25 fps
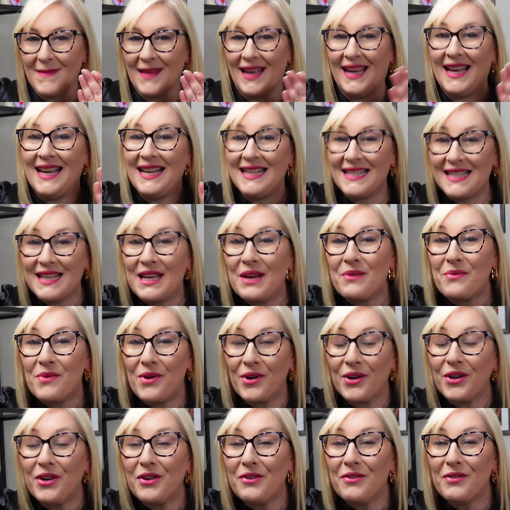Is it
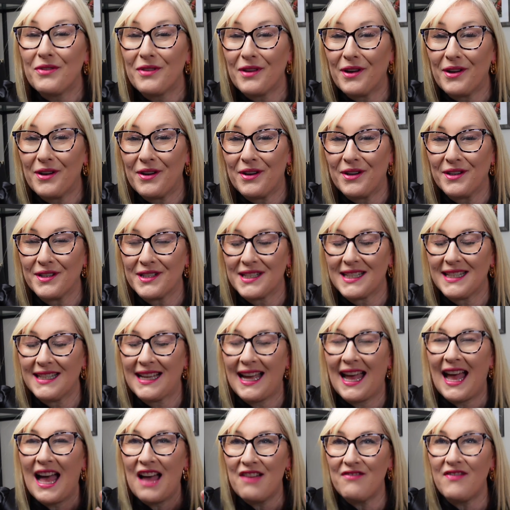what you thought?
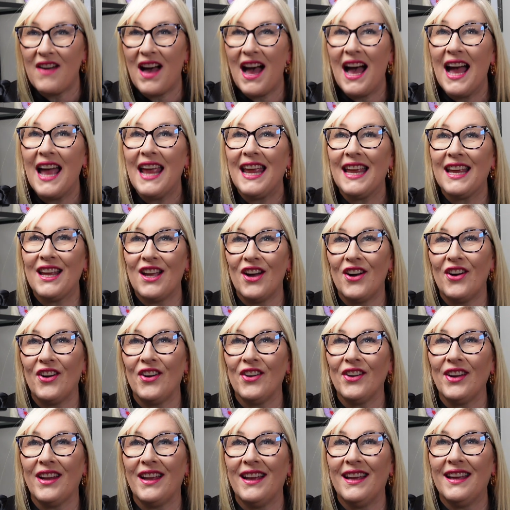Have I
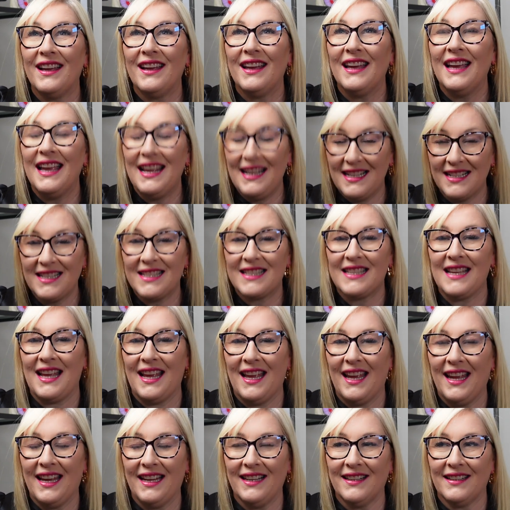gone
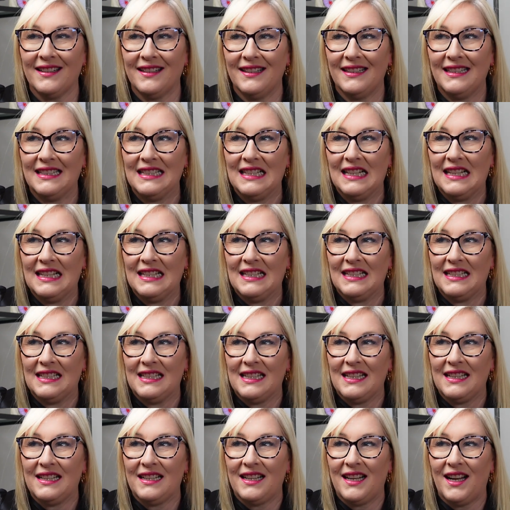insane?
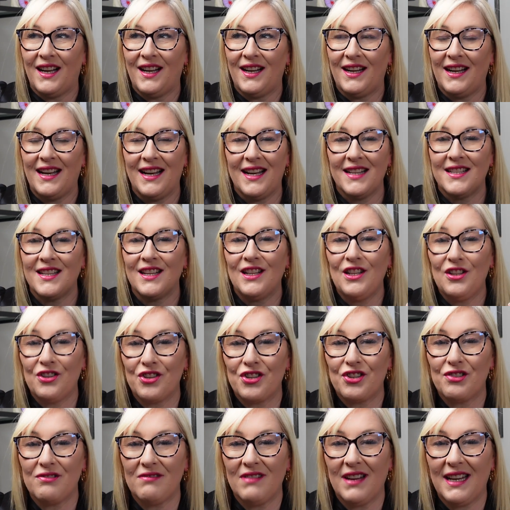As a
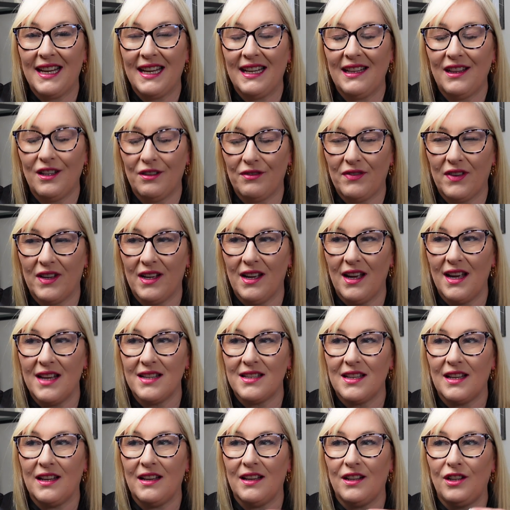luxury lover,
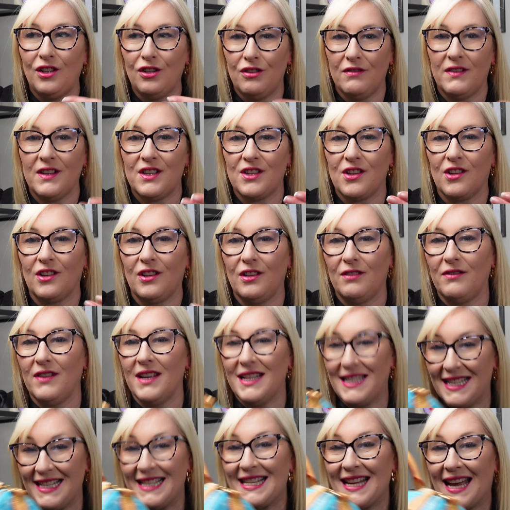as a Louis Vuitton lover,
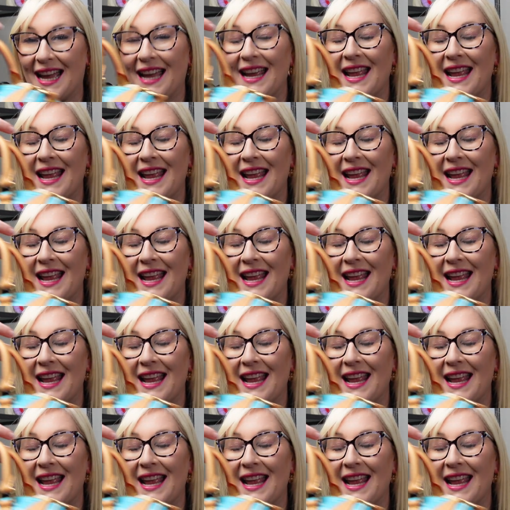did I